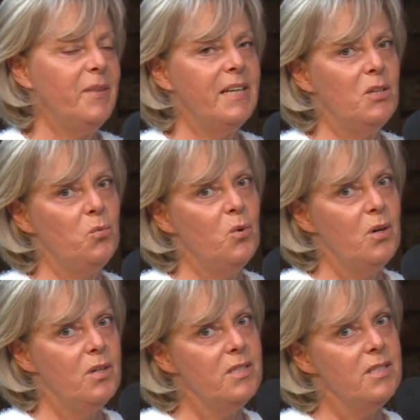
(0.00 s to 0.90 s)
It
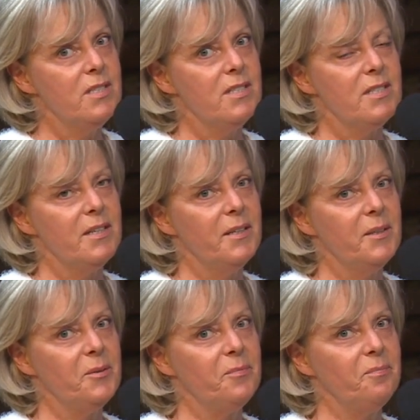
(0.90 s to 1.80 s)
was
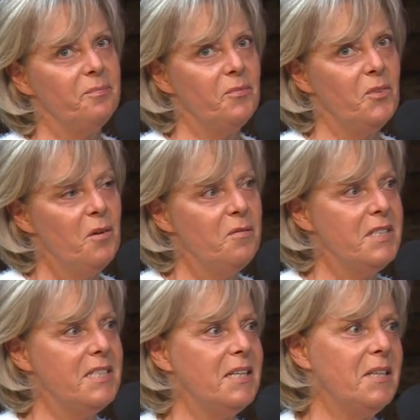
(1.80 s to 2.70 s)

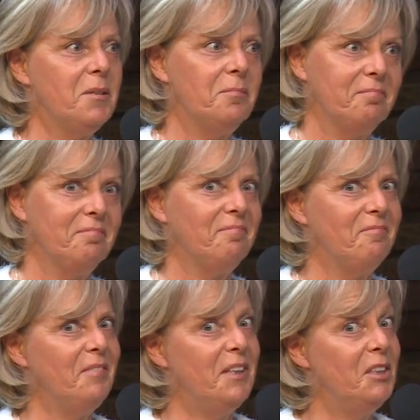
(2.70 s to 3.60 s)
obviously
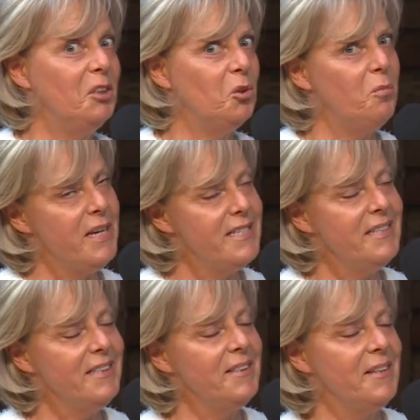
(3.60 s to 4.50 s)
very
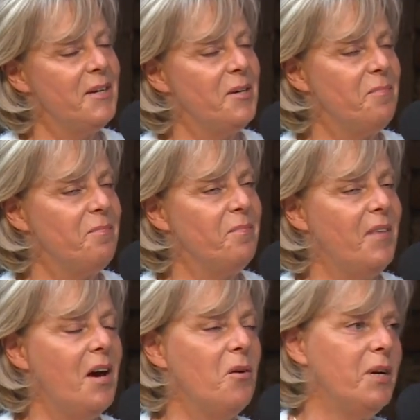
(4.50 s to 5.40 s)
traumatic.
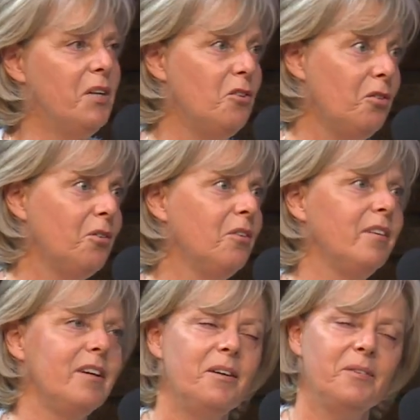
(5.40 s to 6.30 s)
I went through,
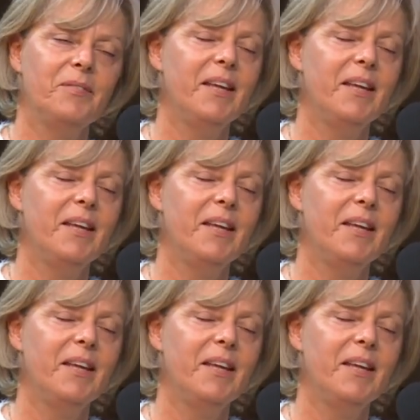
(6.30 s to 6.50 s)
had